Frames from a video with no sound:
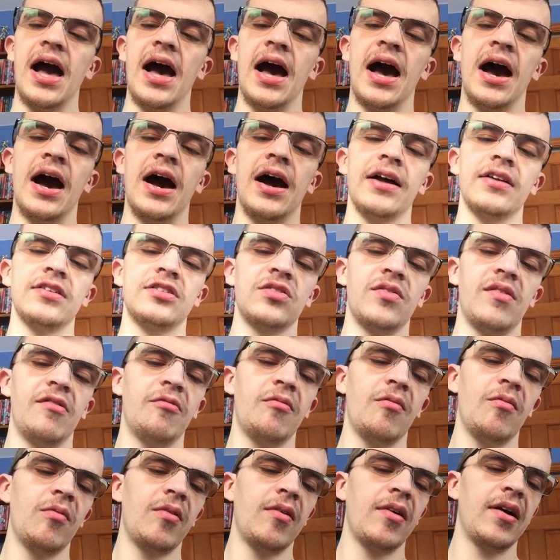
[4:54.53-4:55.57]

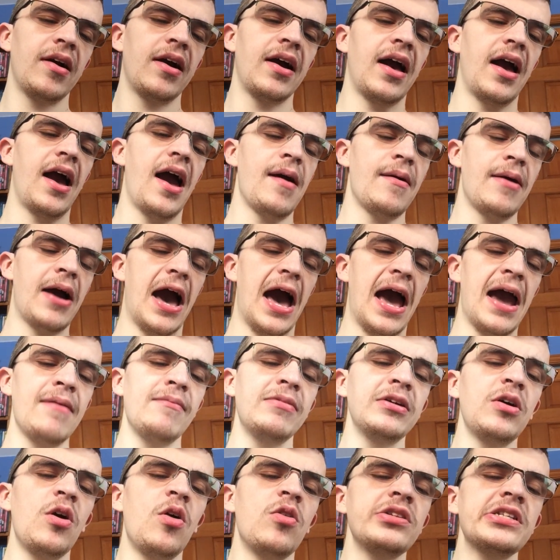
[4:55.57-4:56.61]
So, I
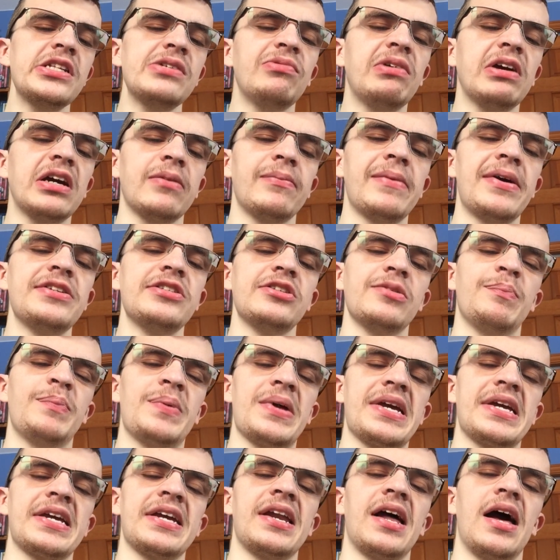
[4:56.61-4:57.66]
would only recommend you
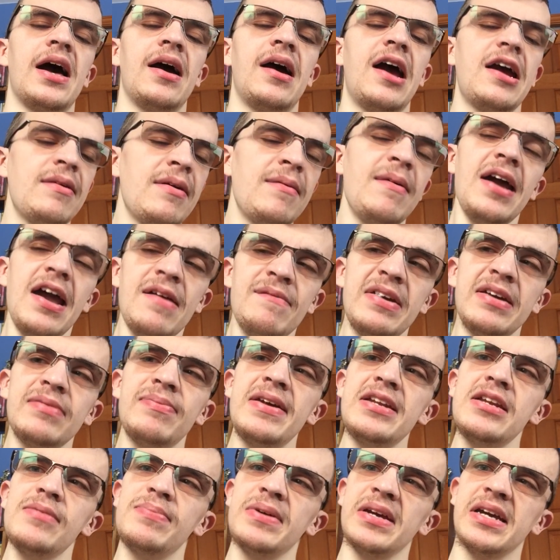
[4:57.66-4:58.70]
pick it up. I
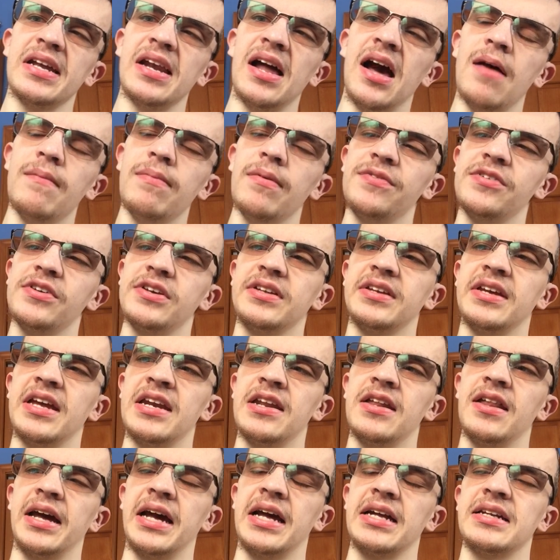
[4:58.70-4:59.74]
recommend you pick it up if you can get
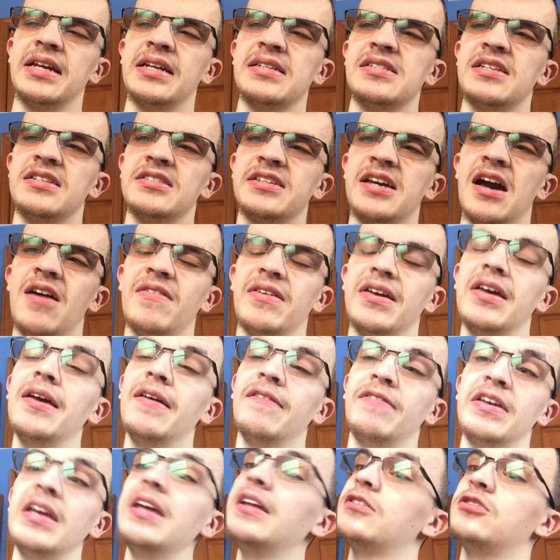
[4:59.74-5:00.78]
it, like, at a discount.
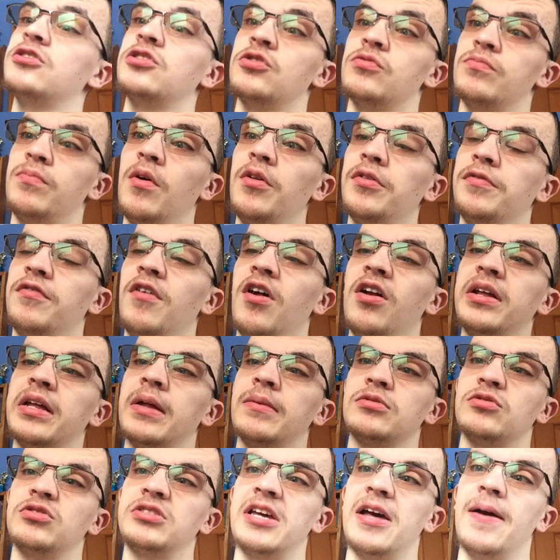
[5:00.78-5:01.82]
If you get two, both
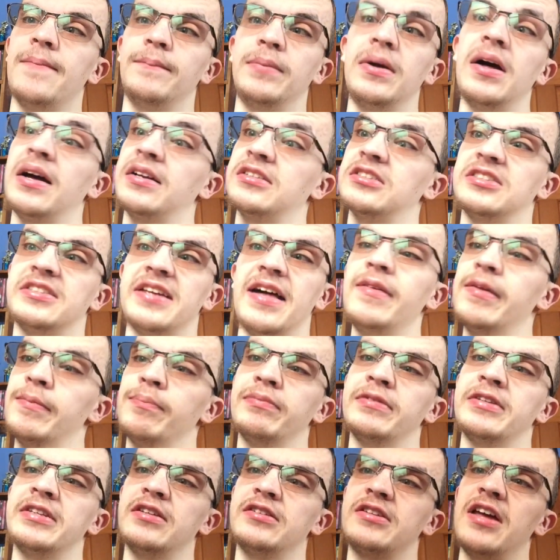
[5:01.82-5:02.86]
volumes, $10,
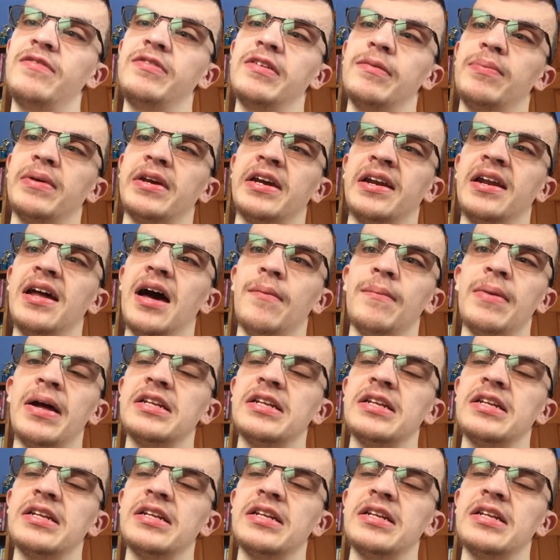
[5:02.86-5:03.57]
definitely pick it up.